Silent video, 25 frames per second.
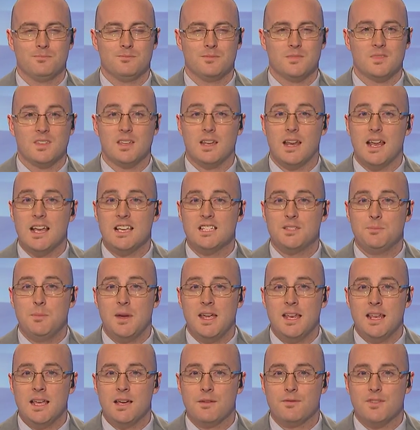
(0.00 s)
Today's
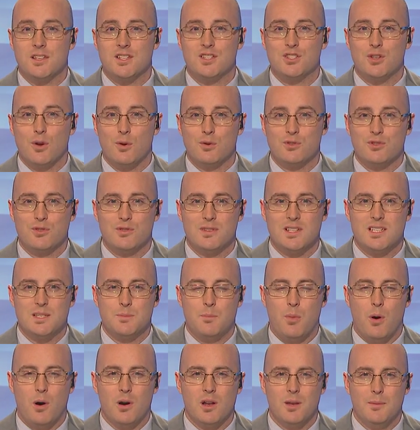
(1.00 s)
meeting of the Socialist
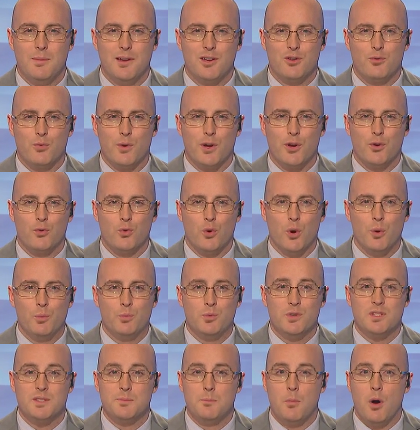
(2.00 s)
Parliamentary Group
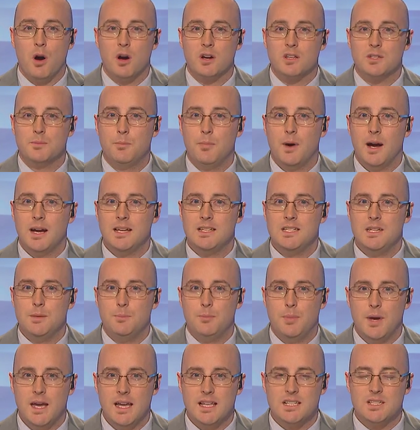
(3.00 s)
was marked by
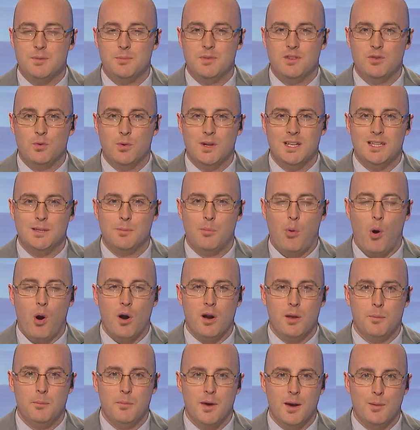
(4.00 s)
debates between the
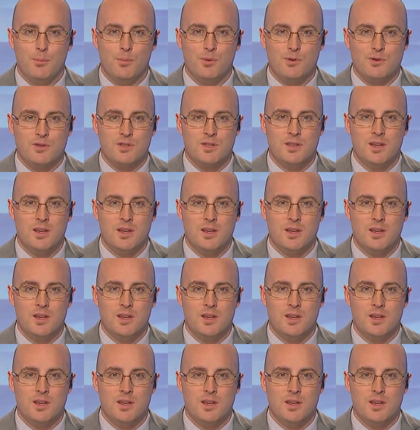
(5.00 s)
party members.